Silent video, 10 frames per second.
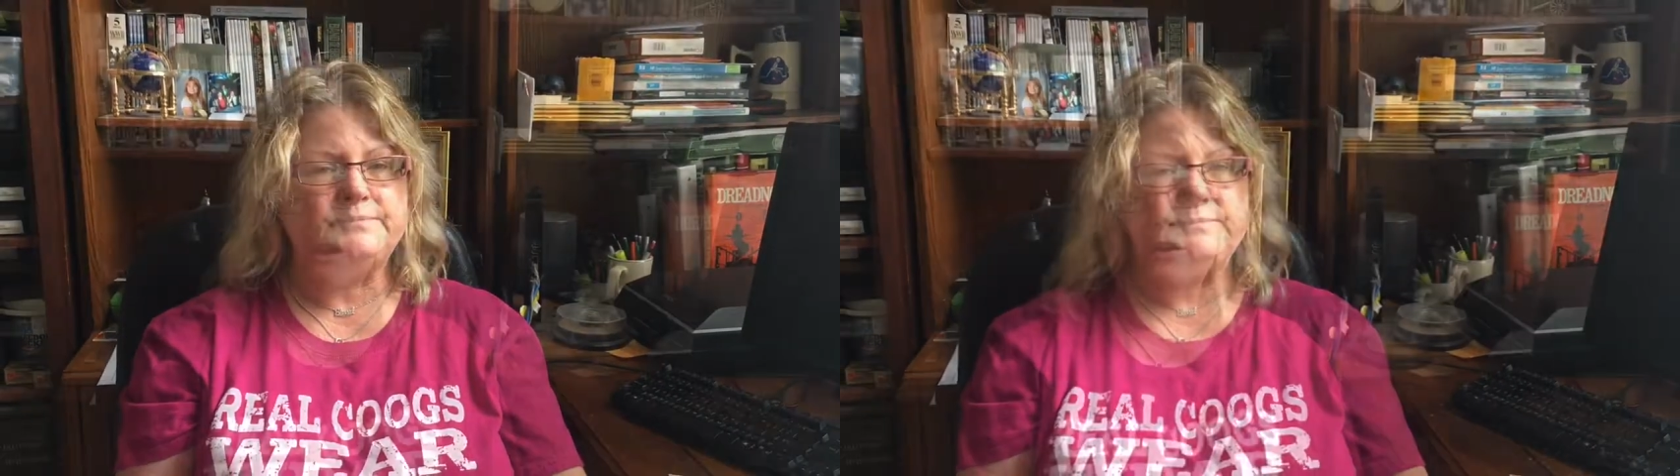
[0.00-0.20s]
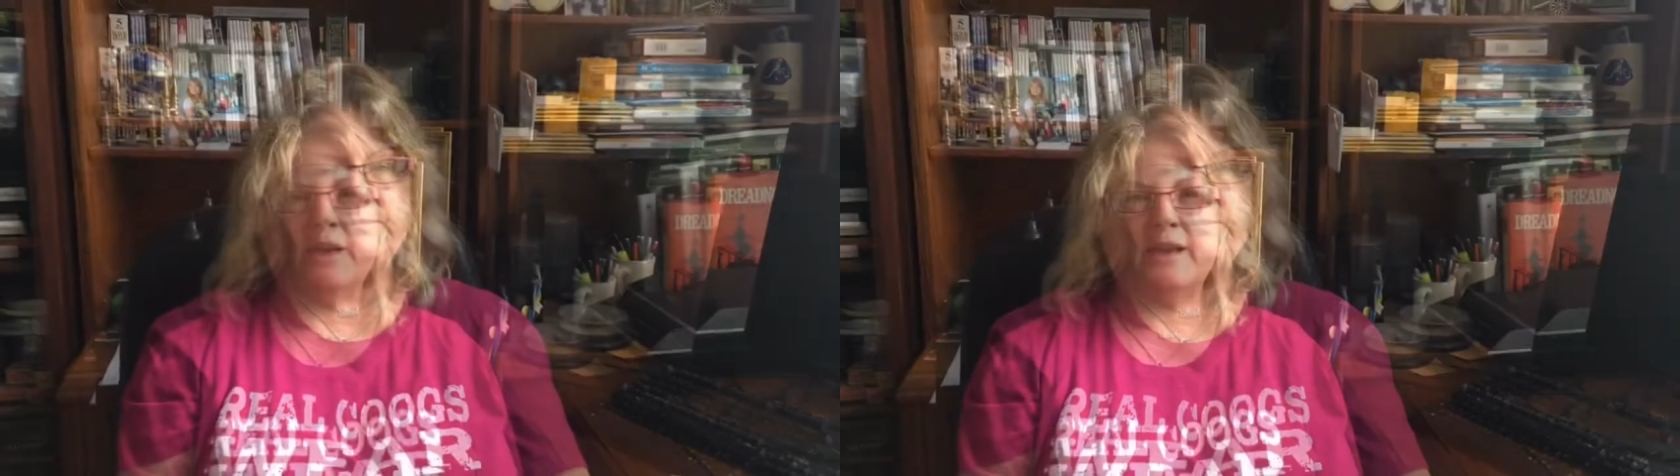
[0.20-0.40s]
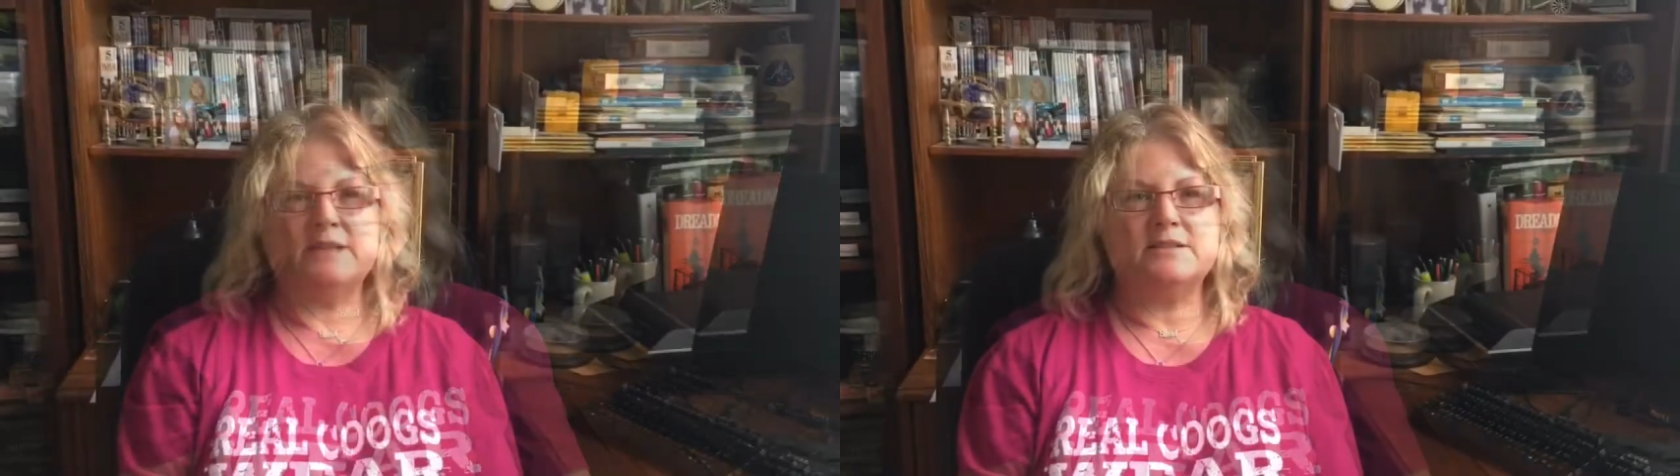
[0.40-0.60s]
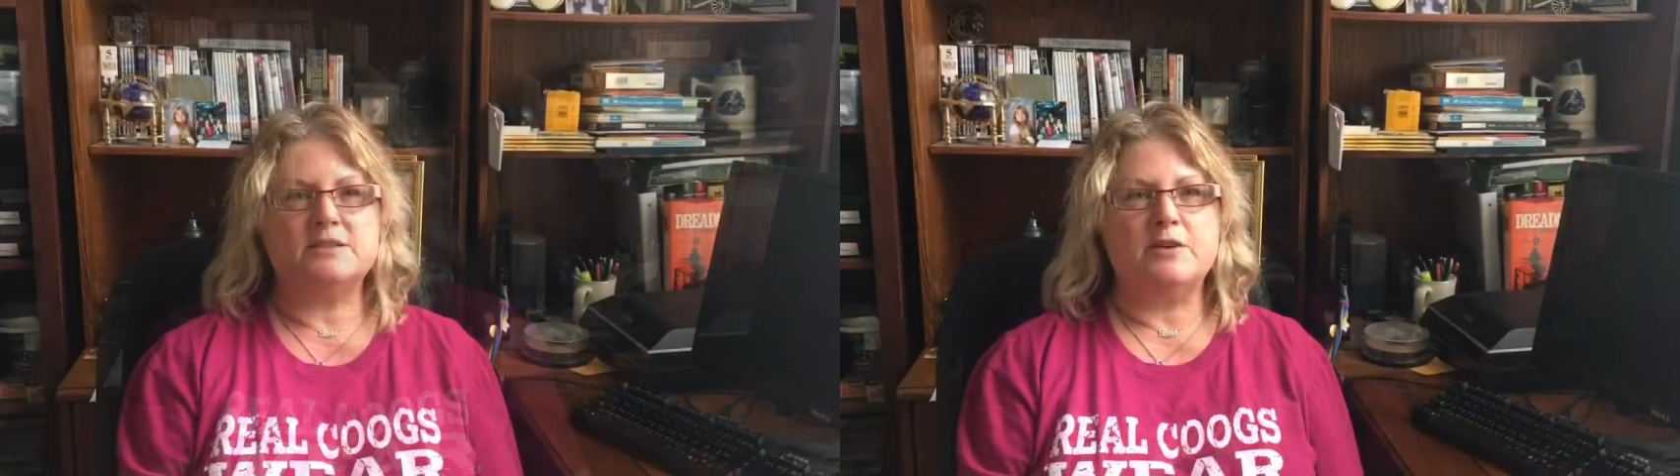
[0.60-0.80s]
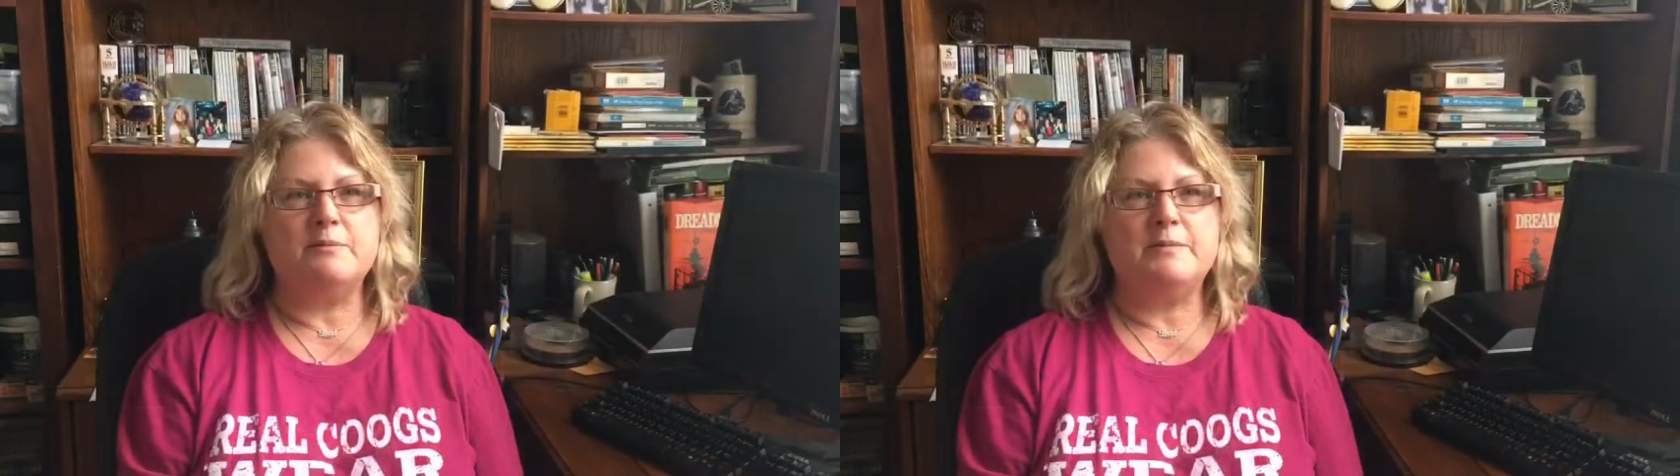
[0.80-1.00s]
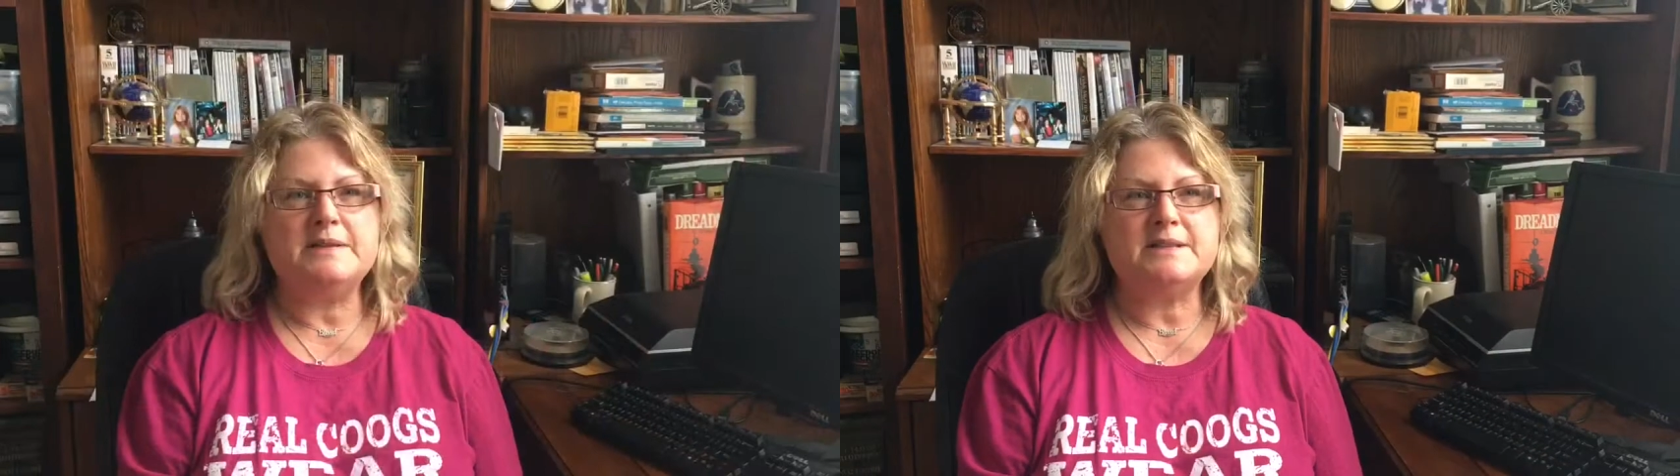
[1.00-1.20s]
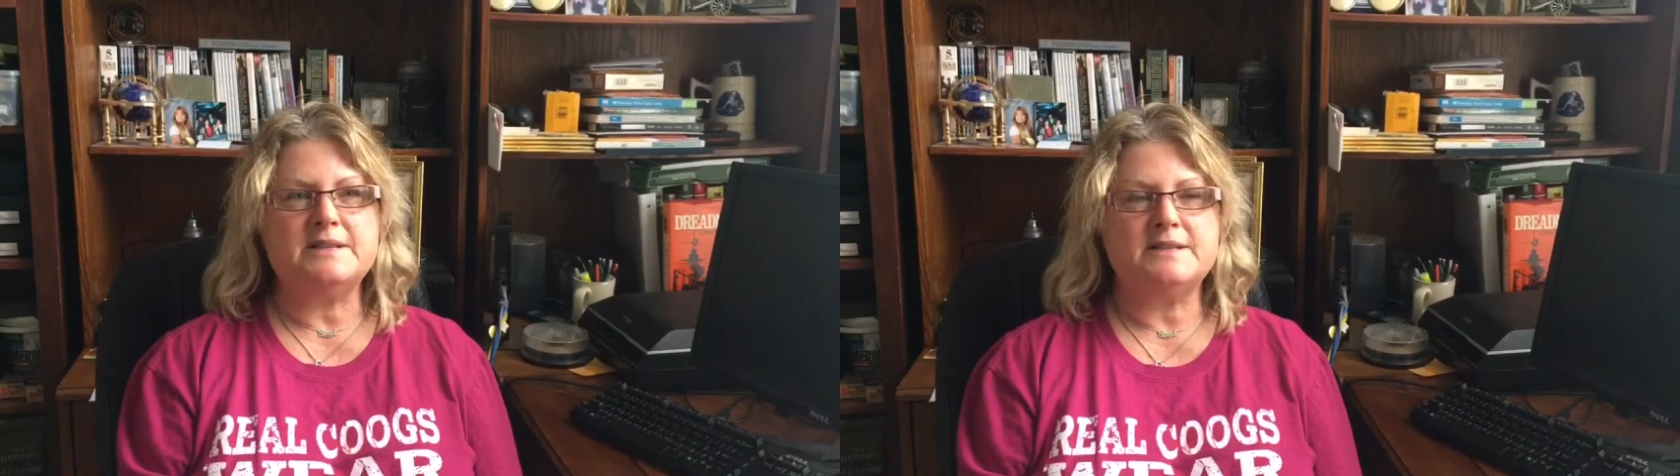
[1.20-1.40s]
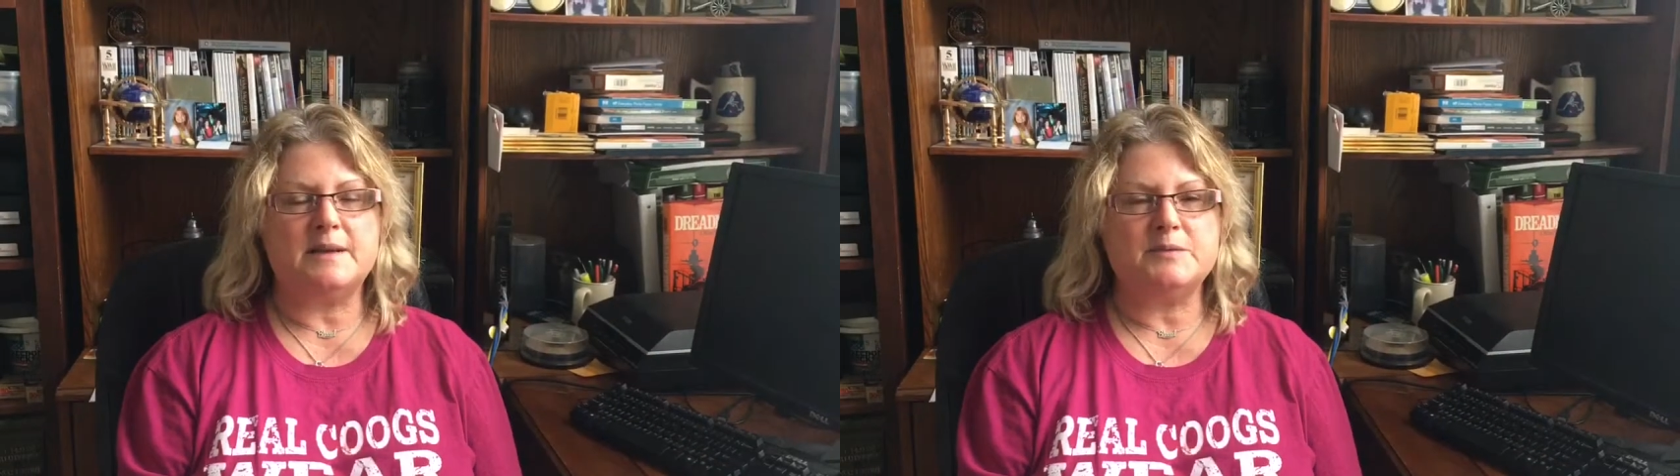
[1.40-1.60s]
Okay, so
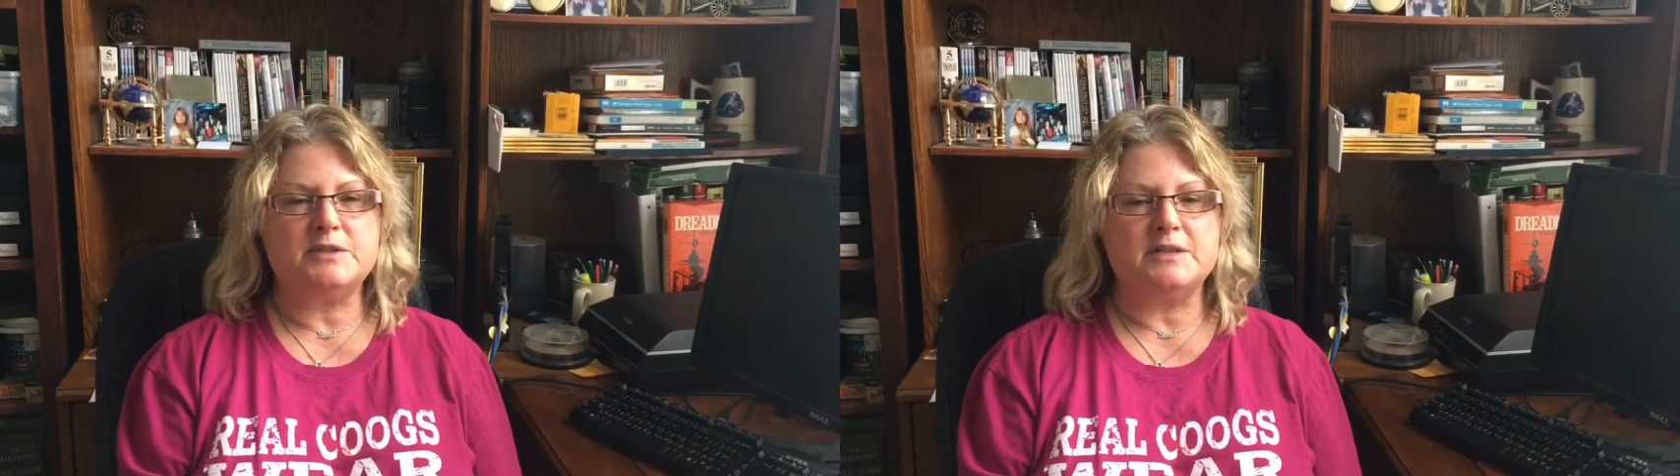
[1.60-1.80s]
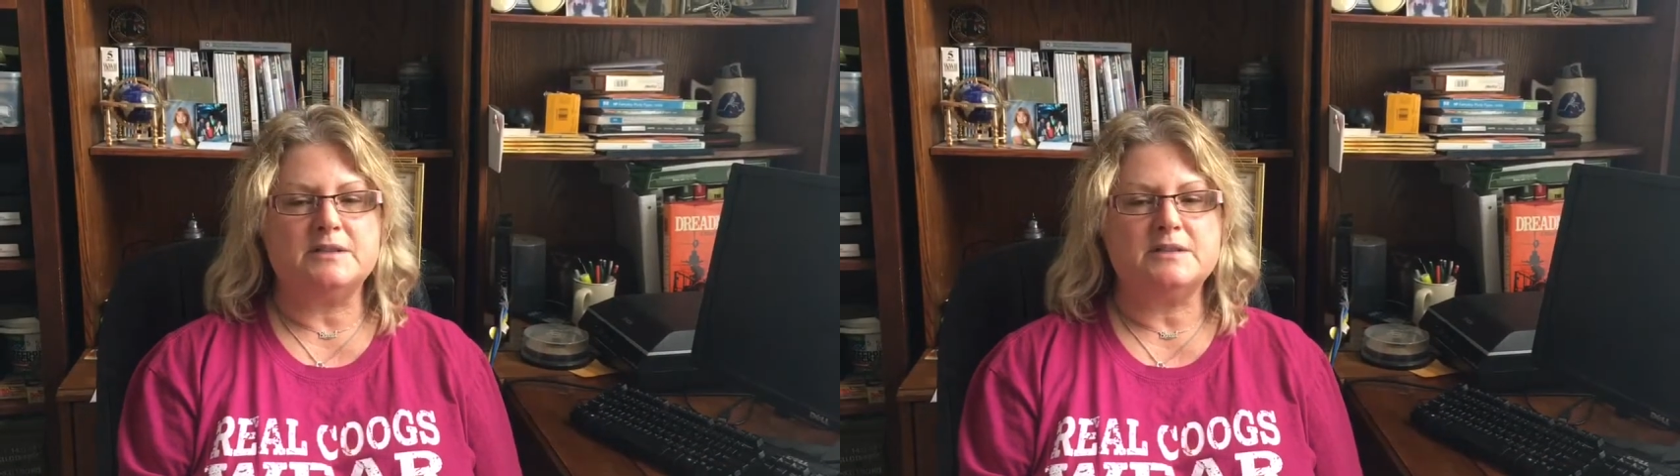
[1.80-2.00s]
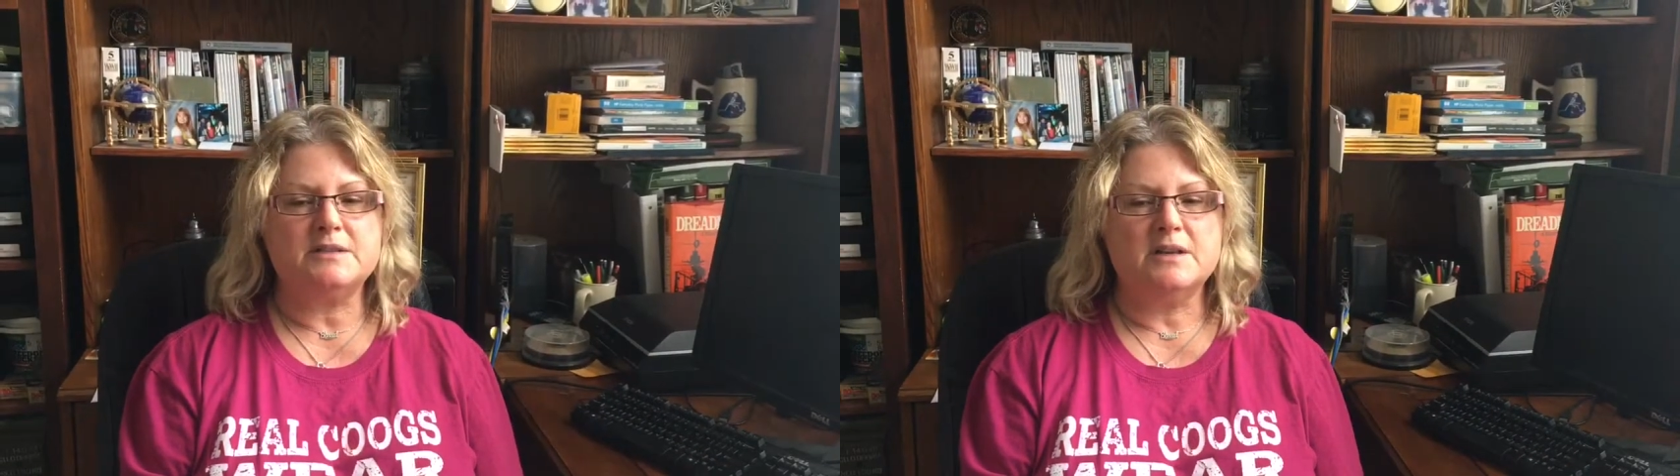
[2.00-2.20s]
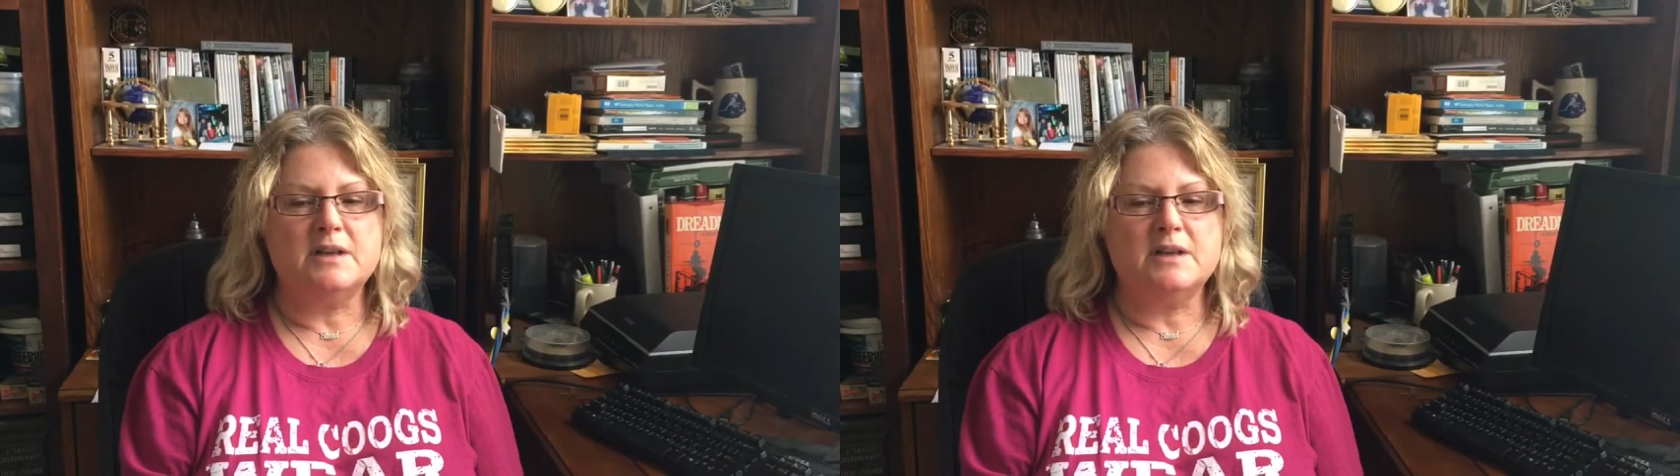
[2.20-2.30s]
misconceptions